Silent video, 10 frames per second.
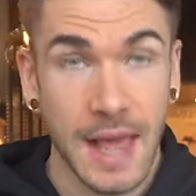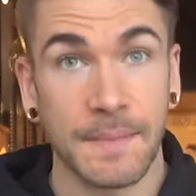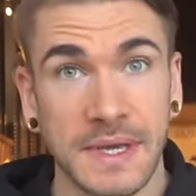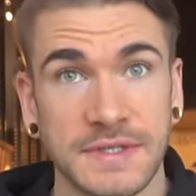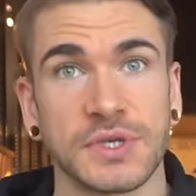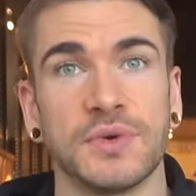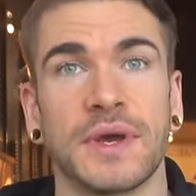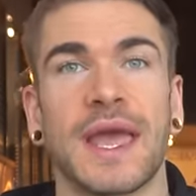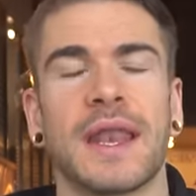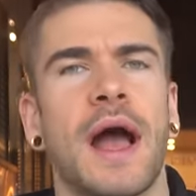at Mizu
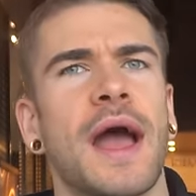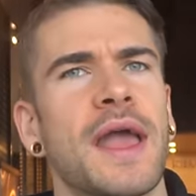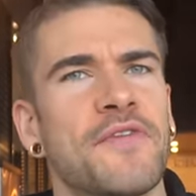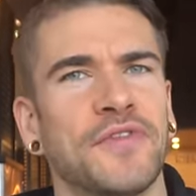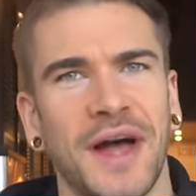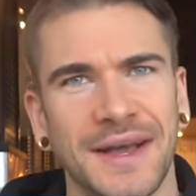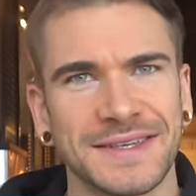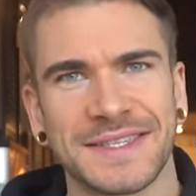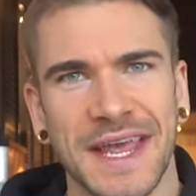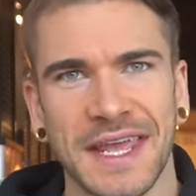again, I have
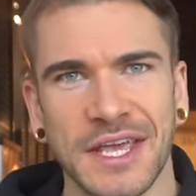long-standing